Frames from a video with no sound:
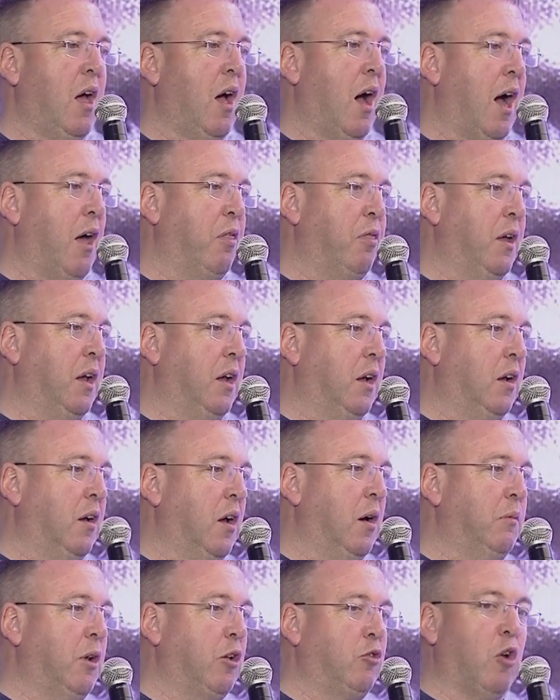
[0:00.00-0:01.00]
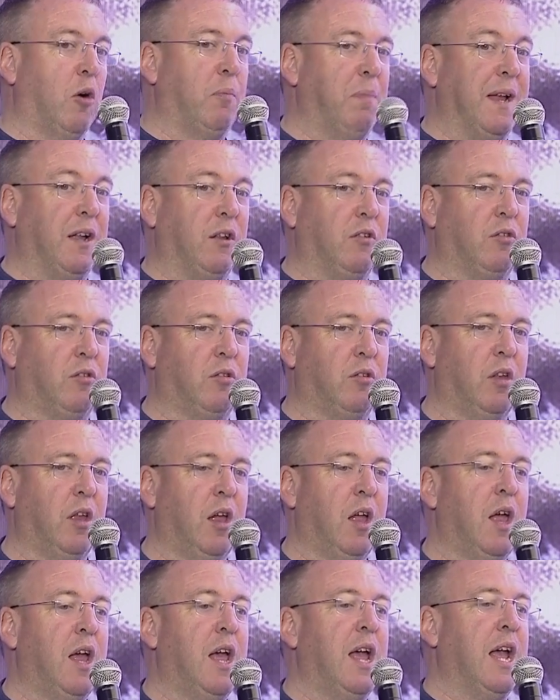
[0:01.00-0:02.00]
I think the topics
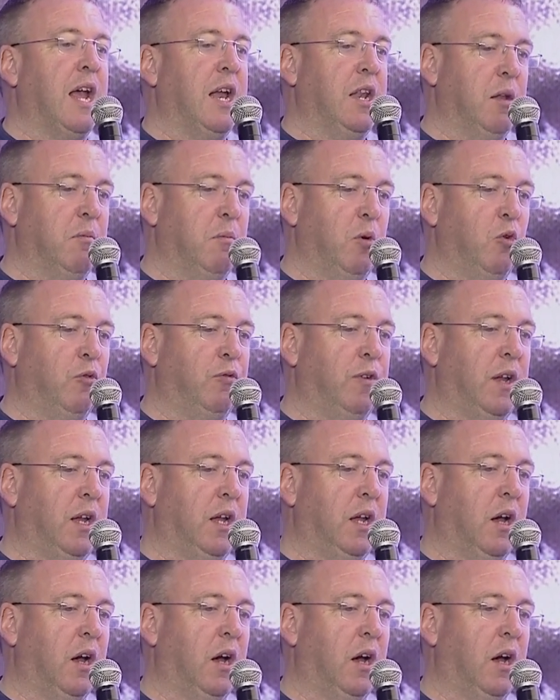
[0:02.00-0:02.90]
in the movie,